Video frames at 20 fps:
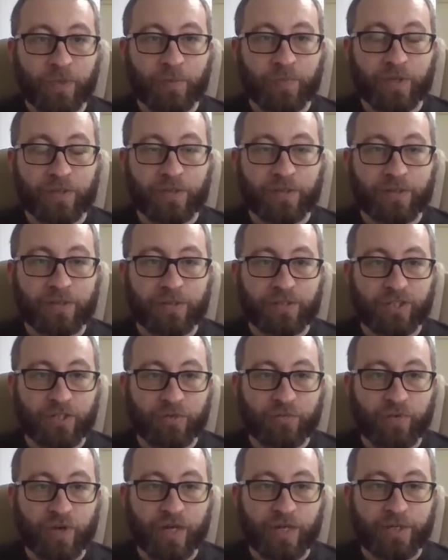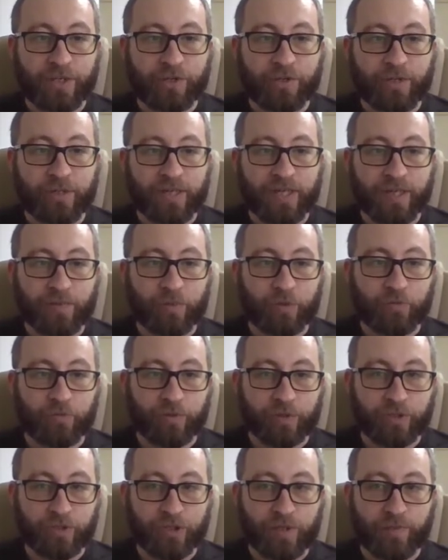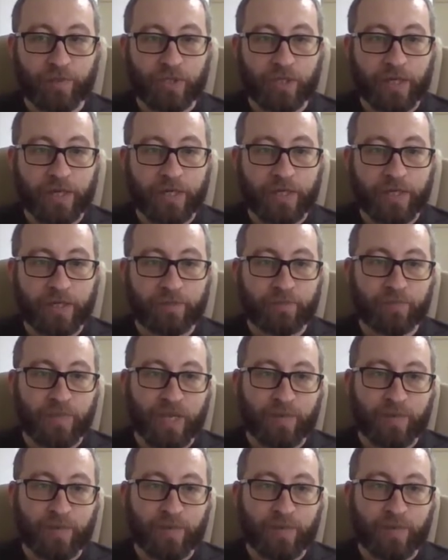But this is a define you can enable for simulating.